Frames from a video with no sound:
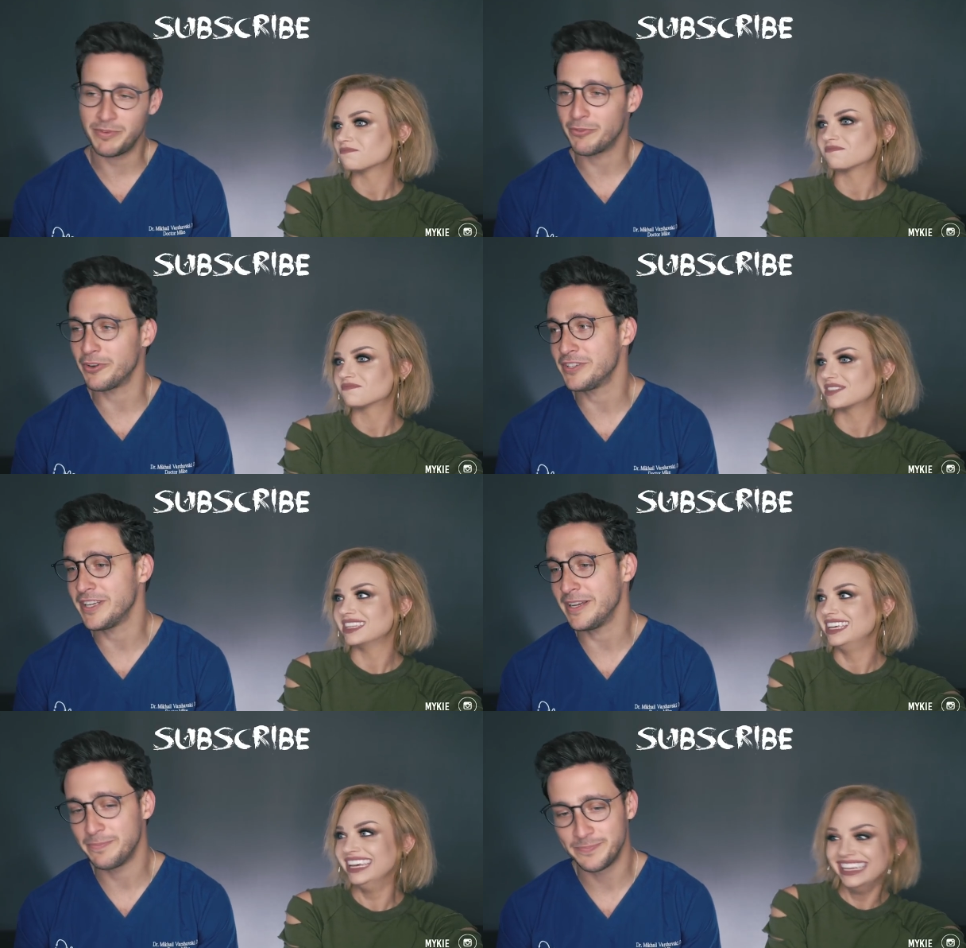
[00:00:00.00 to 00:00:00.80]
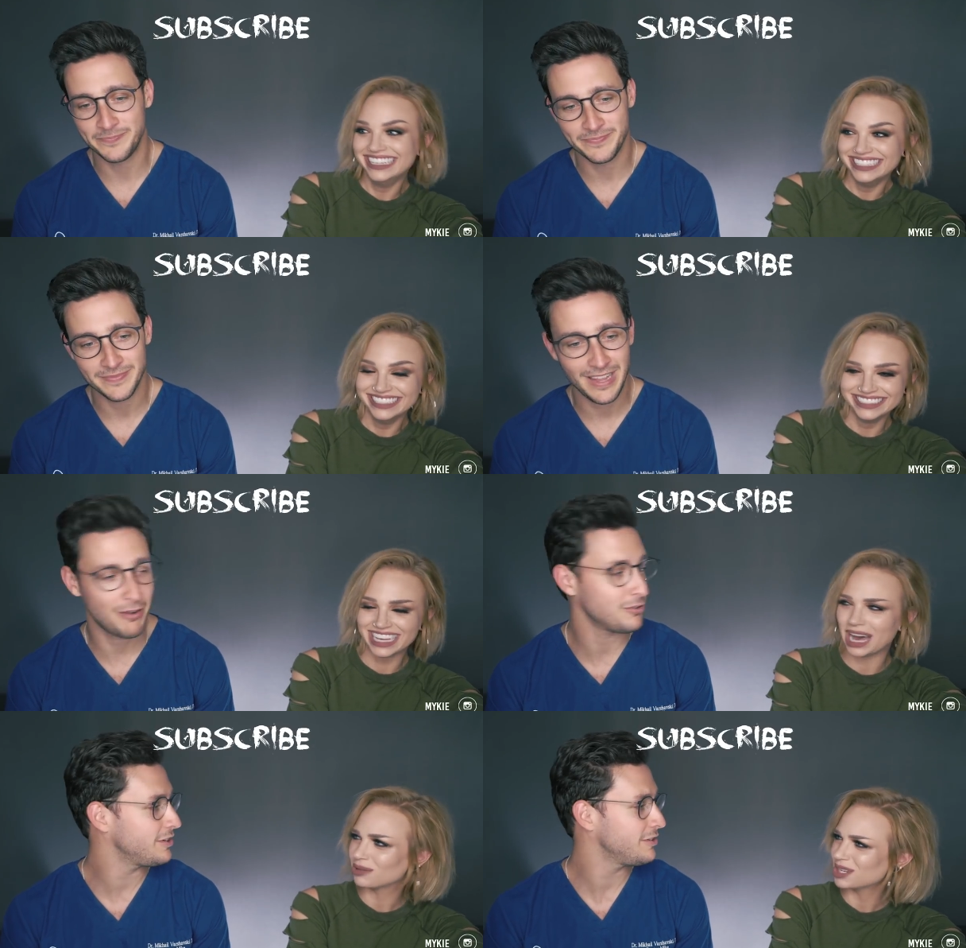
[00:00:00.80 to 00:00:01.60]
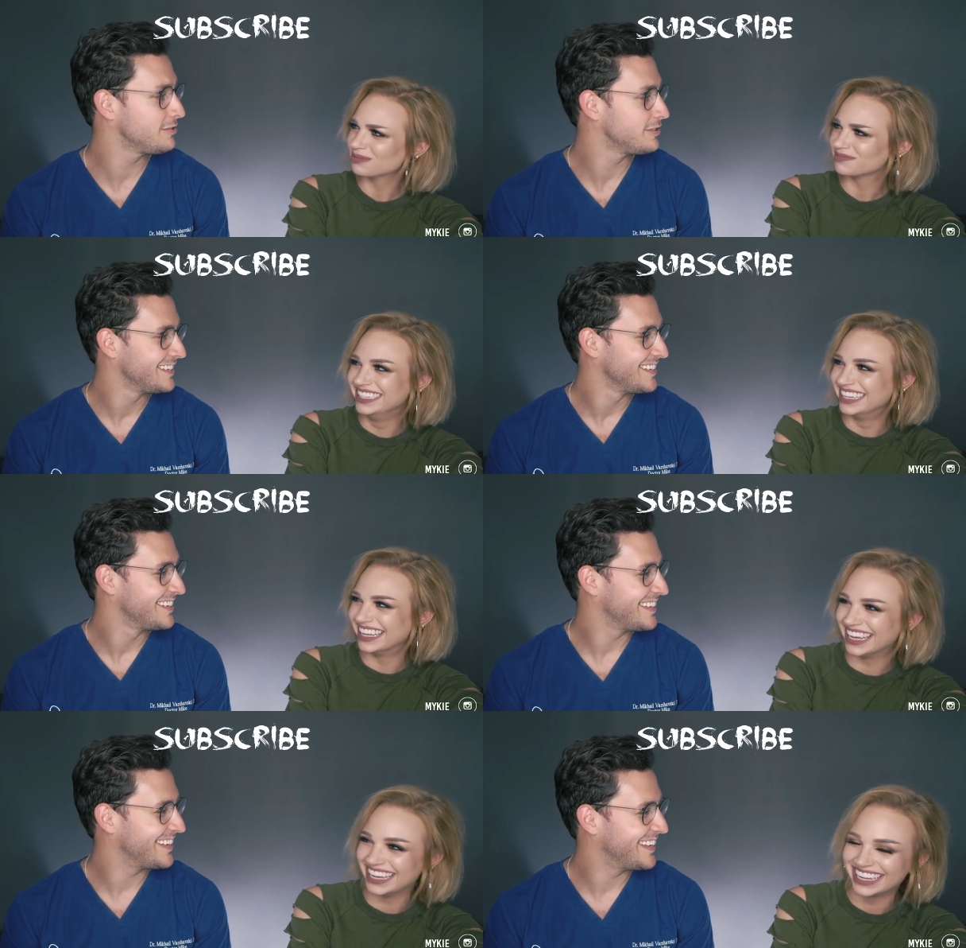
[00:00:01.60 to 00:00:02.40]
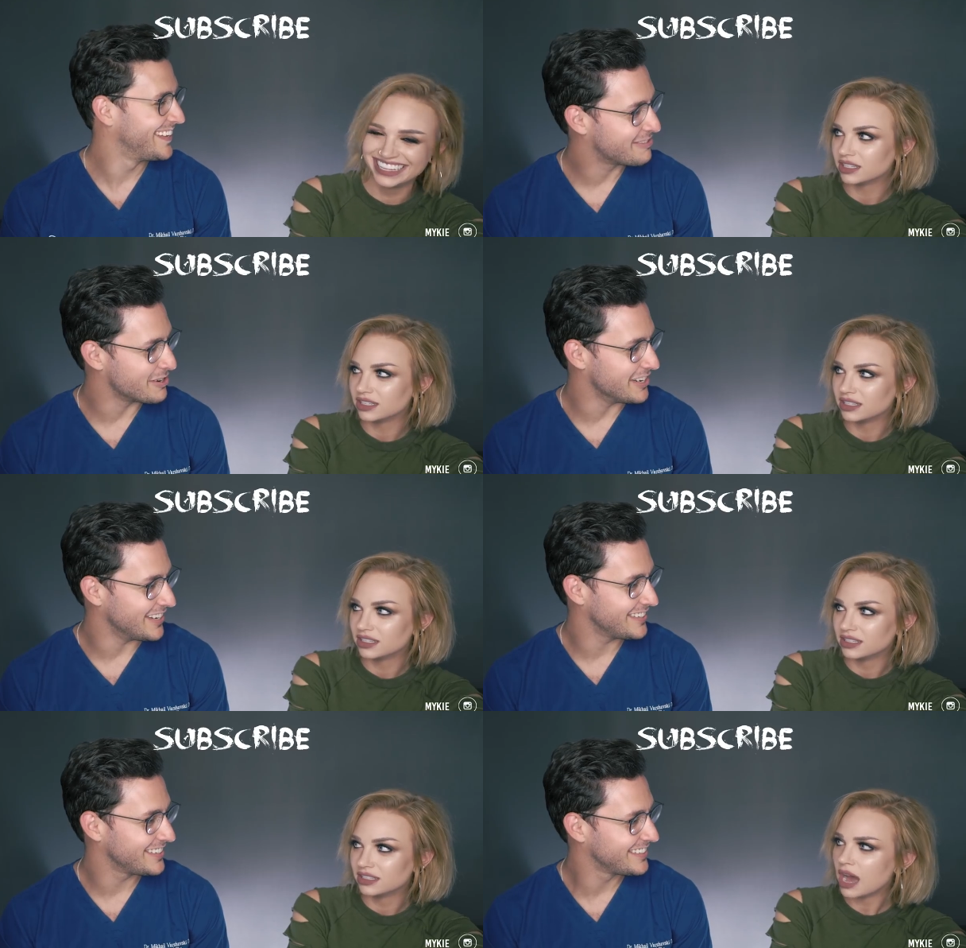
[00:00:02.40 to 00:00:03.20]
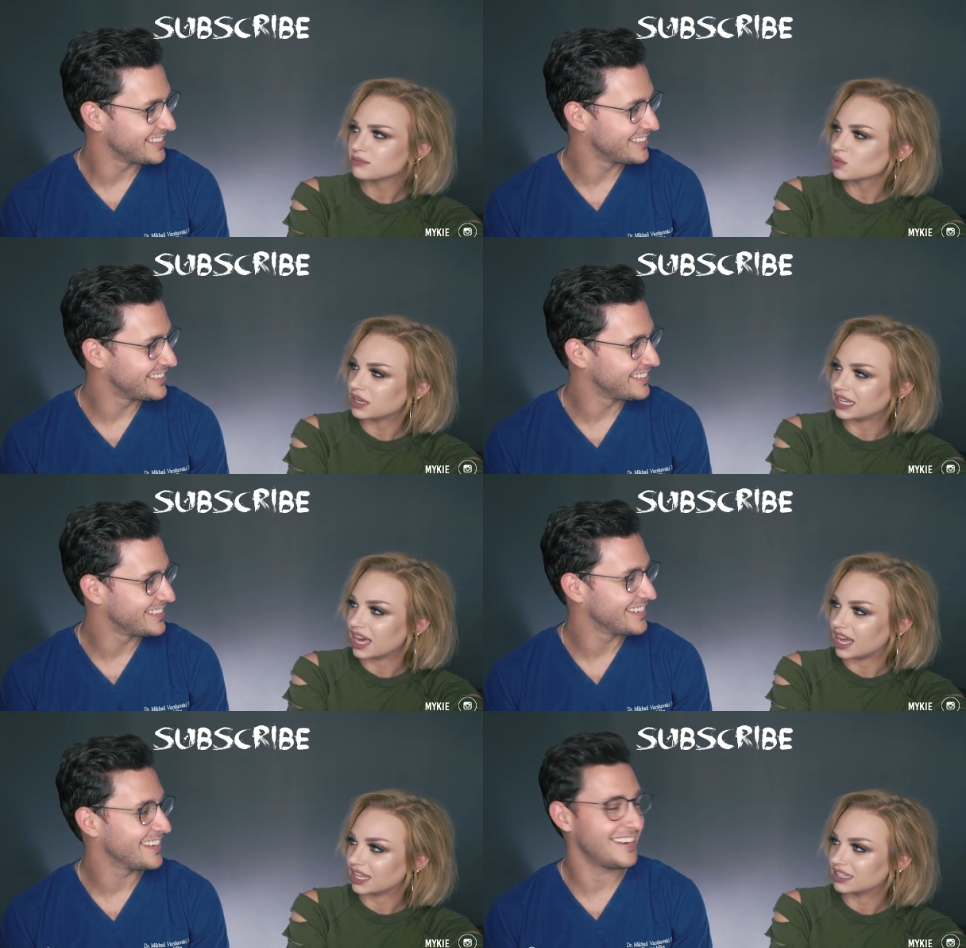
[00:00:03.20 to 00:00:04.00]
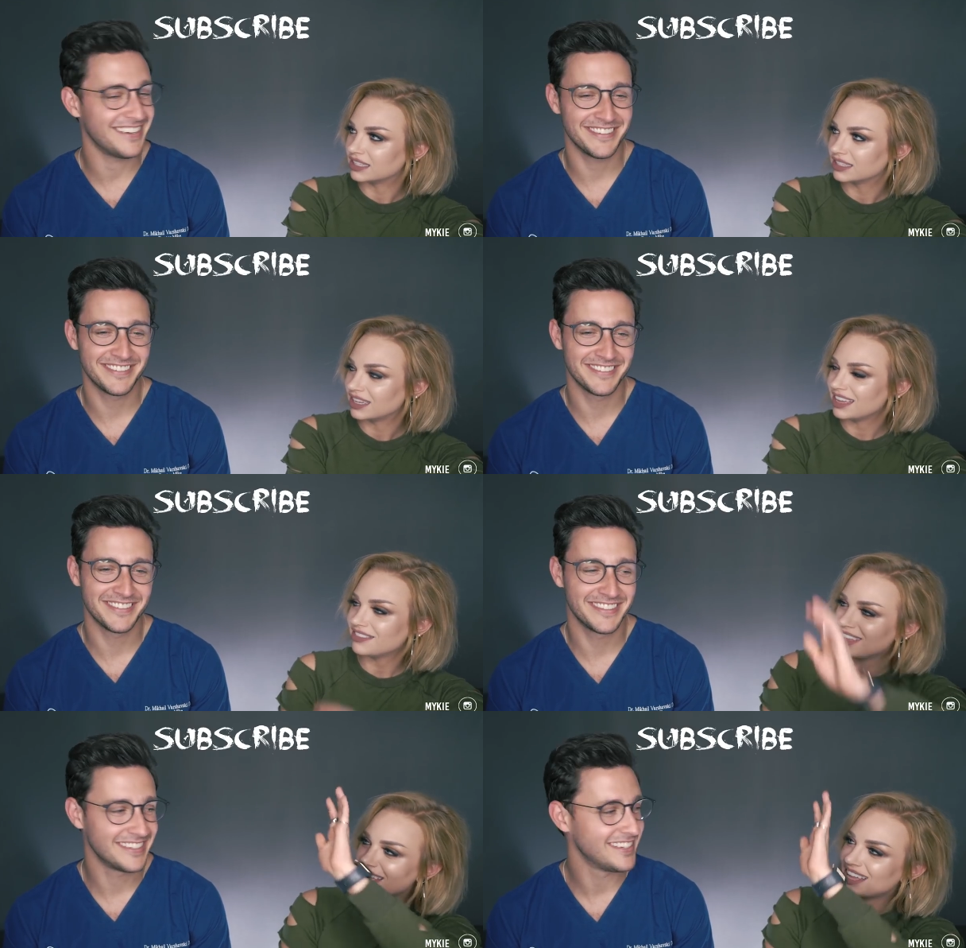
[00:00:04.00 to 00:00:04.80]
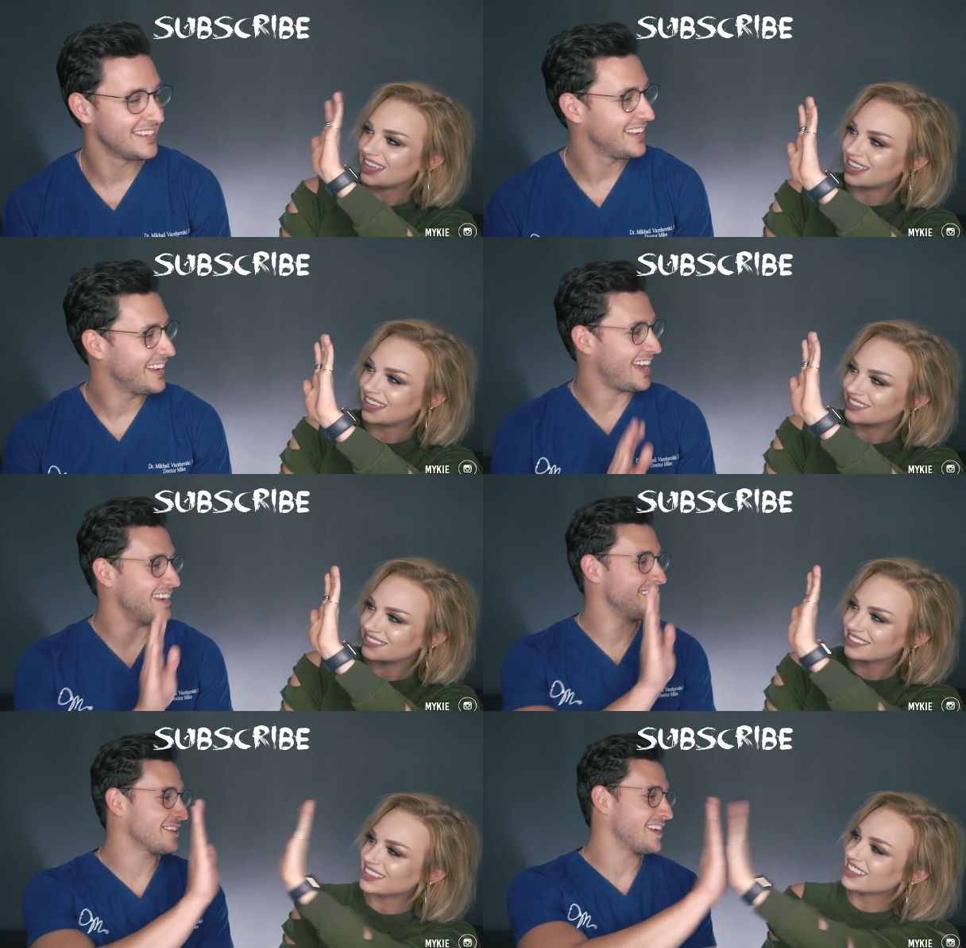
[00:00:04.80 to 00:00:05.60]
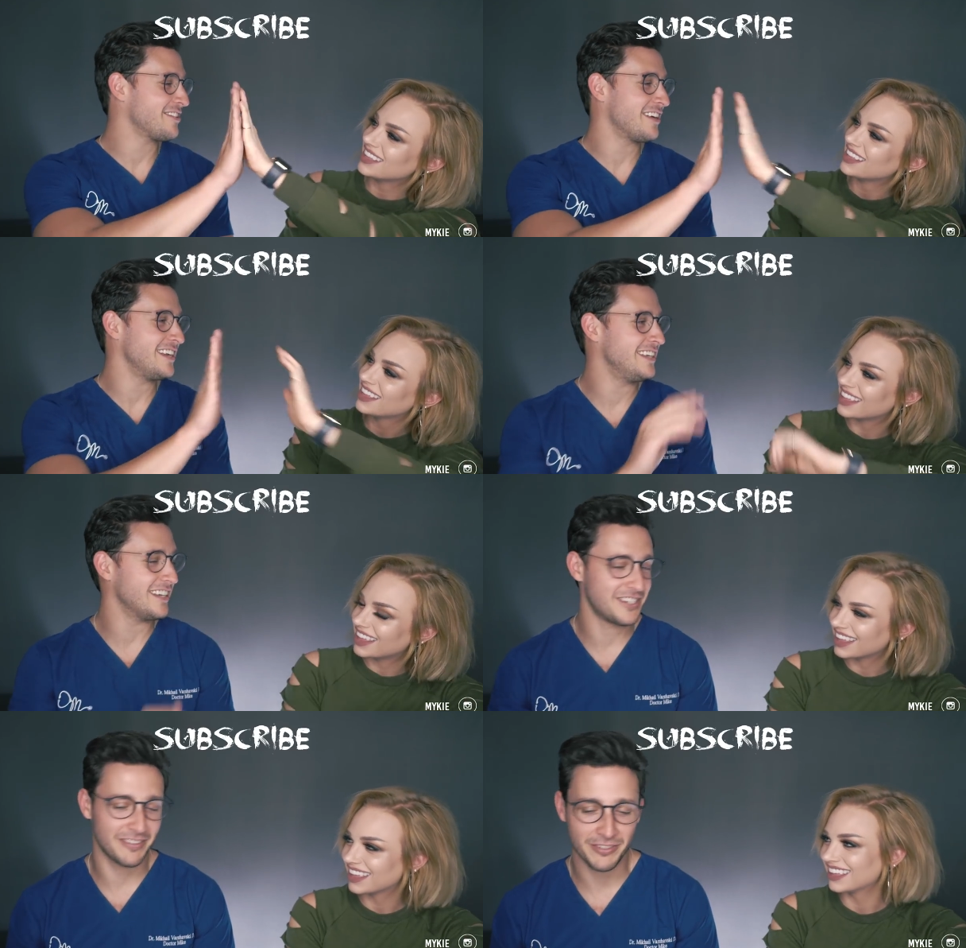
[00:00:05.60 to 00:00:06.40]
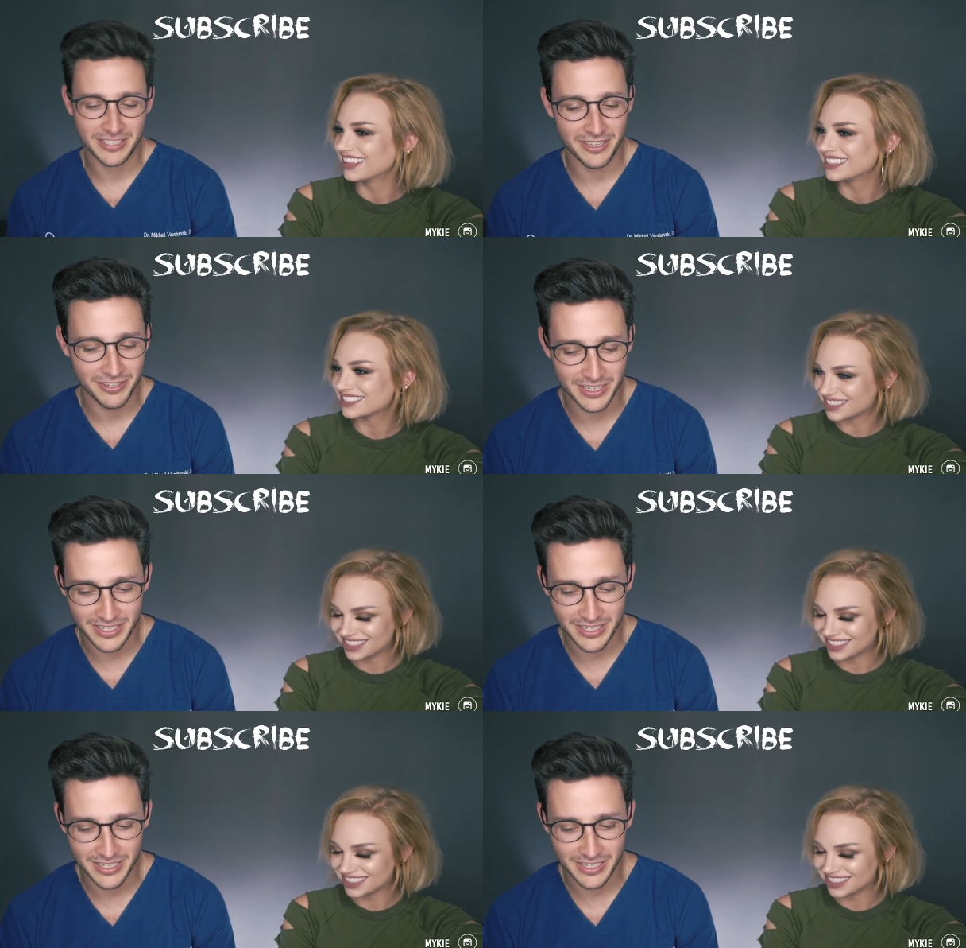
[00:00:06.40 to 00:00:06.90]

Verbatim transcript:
Speaker 1: Before your time. How
Speaker 2: old are you?
Speaker 1: 29.
Speaker 2: I'm 29.
Speaker 1: Oh. High five. I didn't look at your ID. I should have looked at your